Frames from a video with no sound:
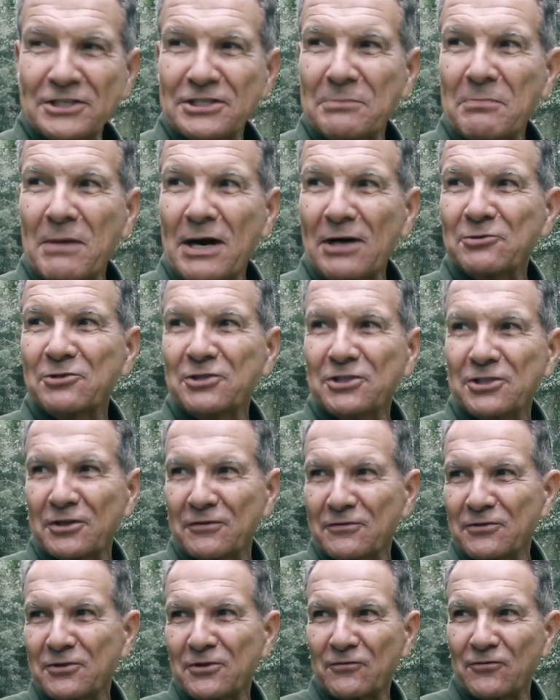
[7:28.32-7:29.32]
the bounty
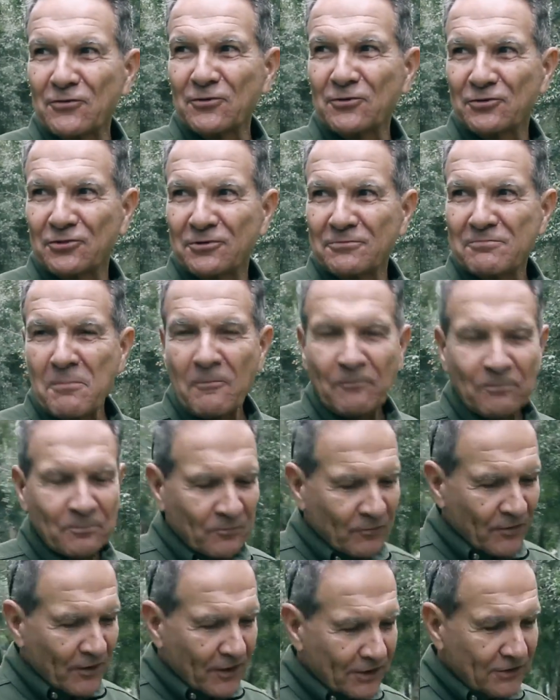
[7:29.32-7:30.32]
of your fruits.
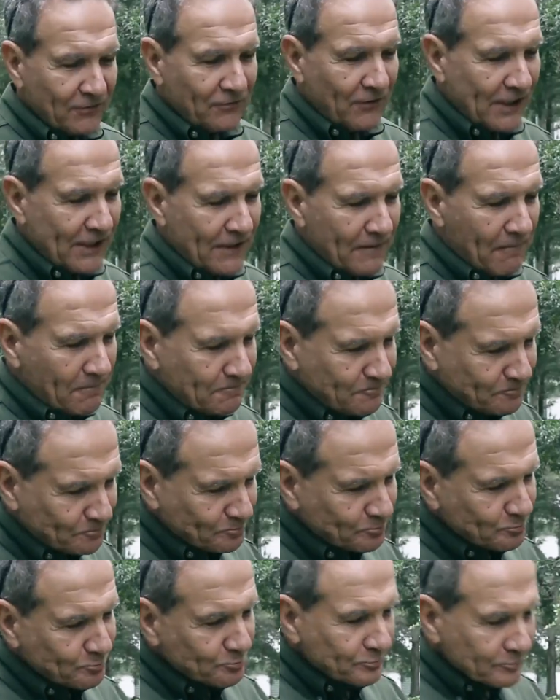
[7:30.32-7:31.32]
It's funny,
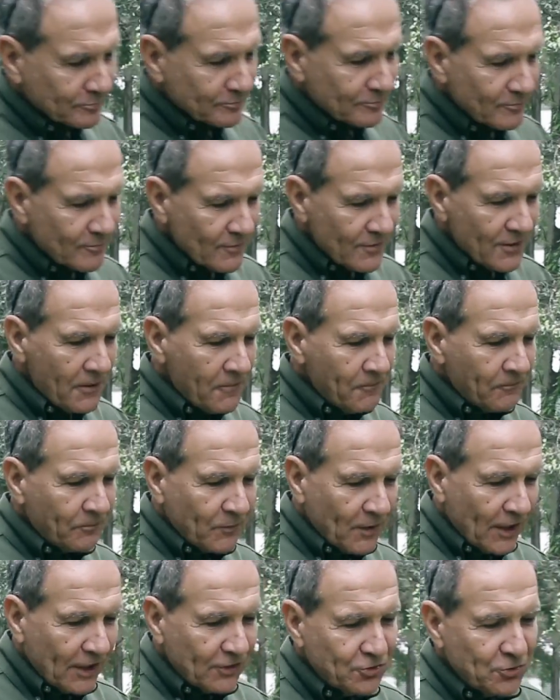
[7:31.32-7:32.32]

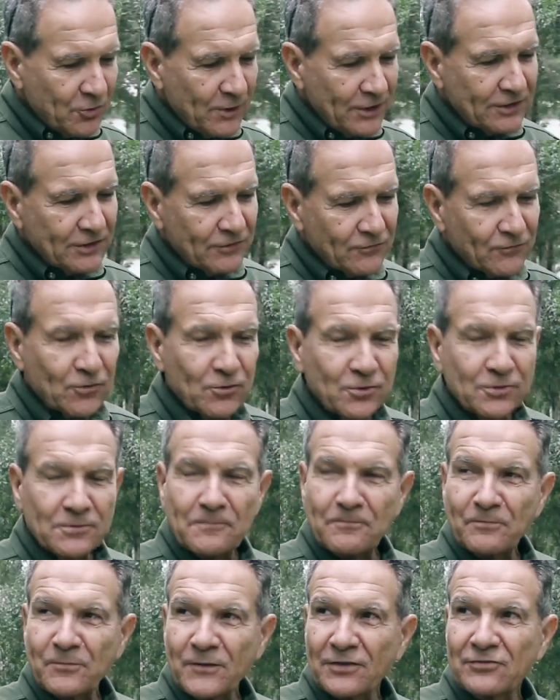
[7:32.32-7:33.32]
as you eat this fruit,
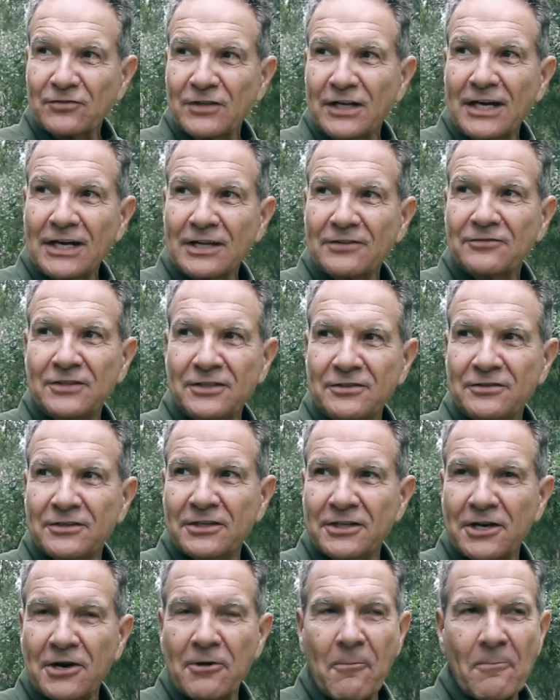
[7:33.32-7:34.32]
there's a lot of seeds
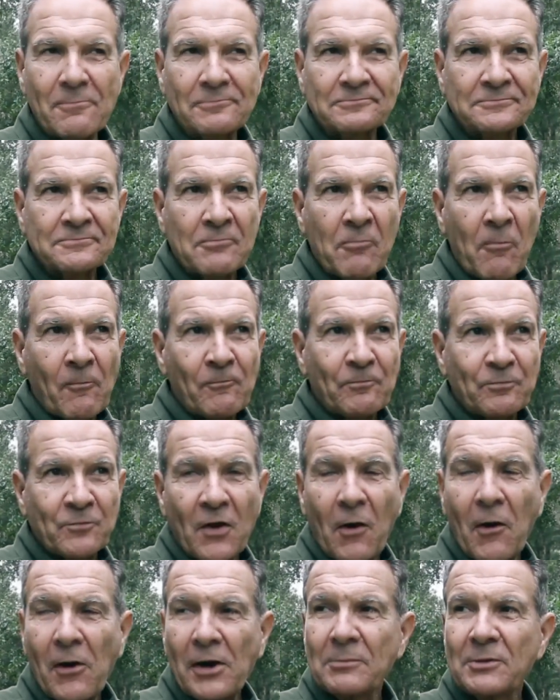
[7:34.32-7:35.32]
in there.
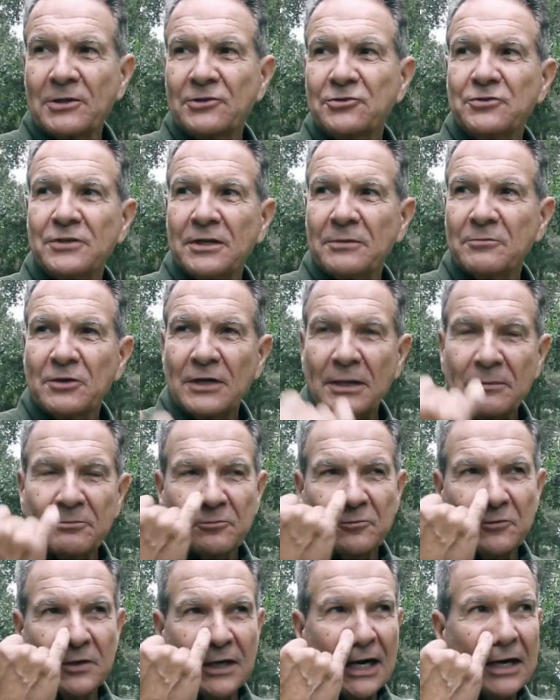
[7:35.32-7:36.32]

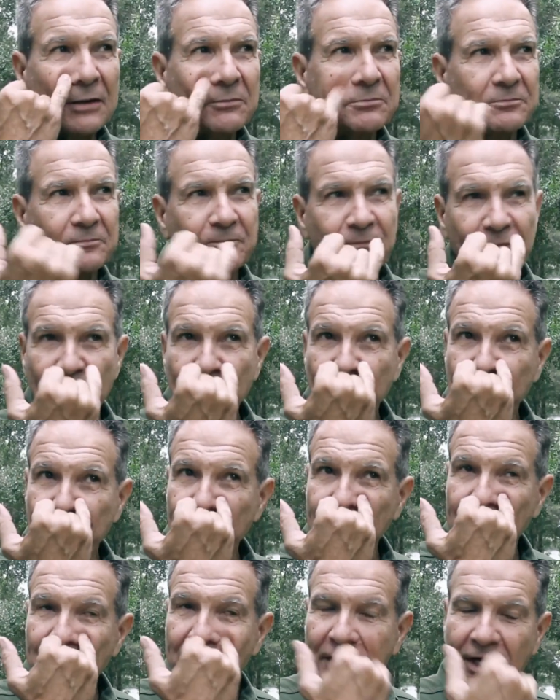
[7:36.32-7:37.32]
I'm
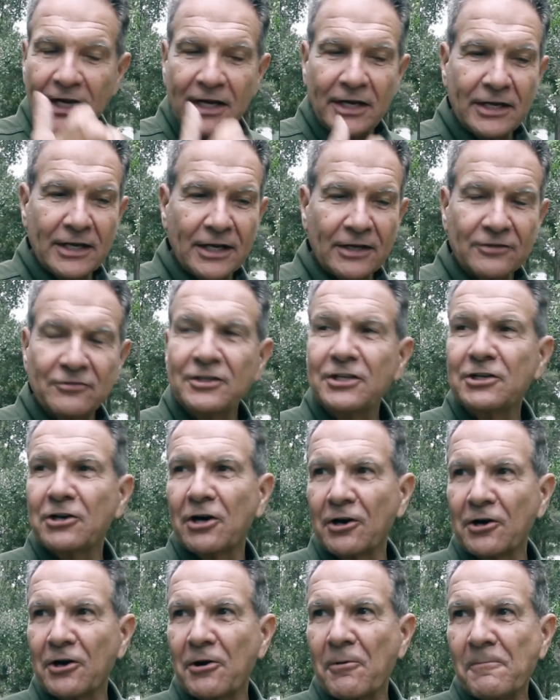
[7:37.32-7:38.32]
considered a seed
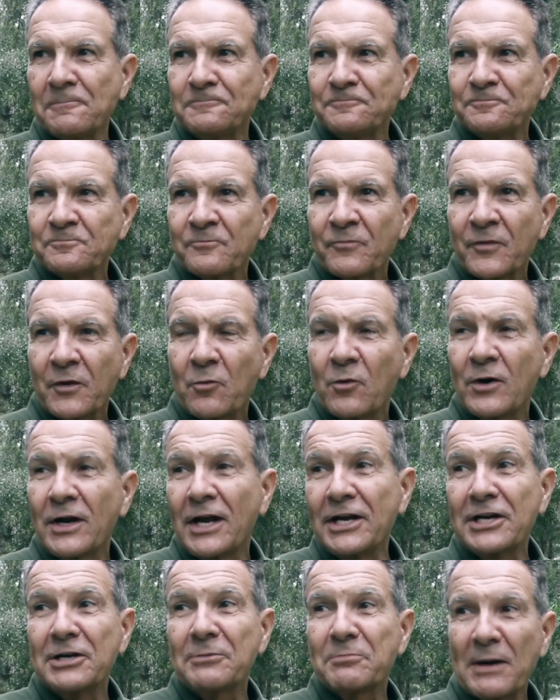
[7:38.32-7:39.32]
hugger. When
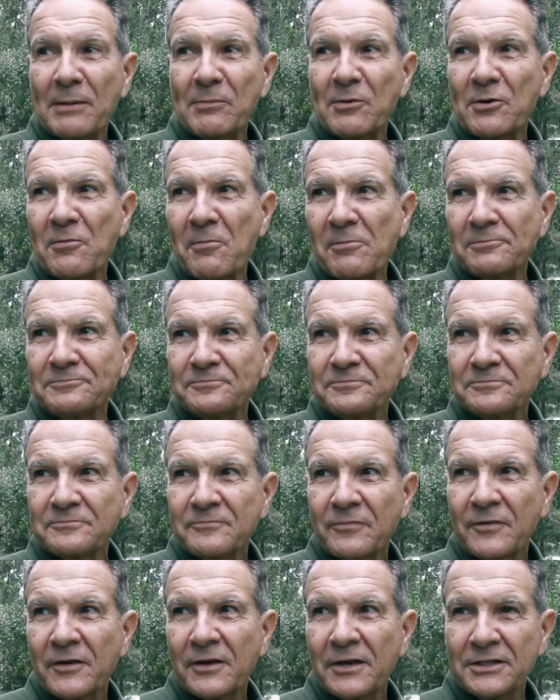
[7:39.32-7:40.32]
I eat a pepper
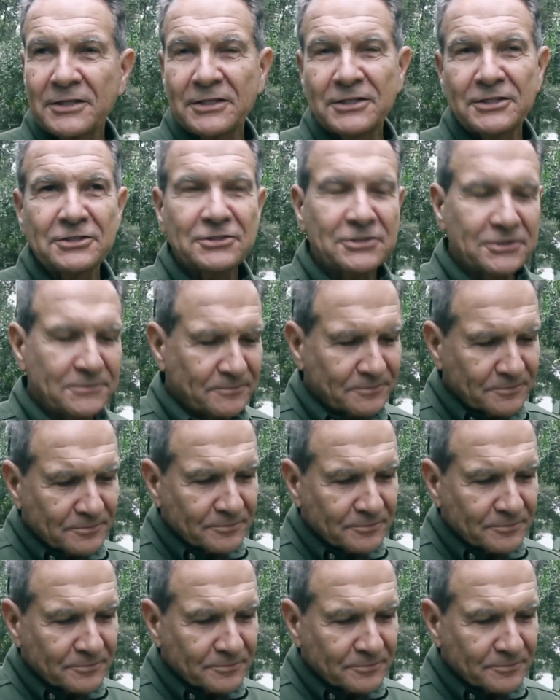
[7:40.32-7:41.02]
in the kitchen,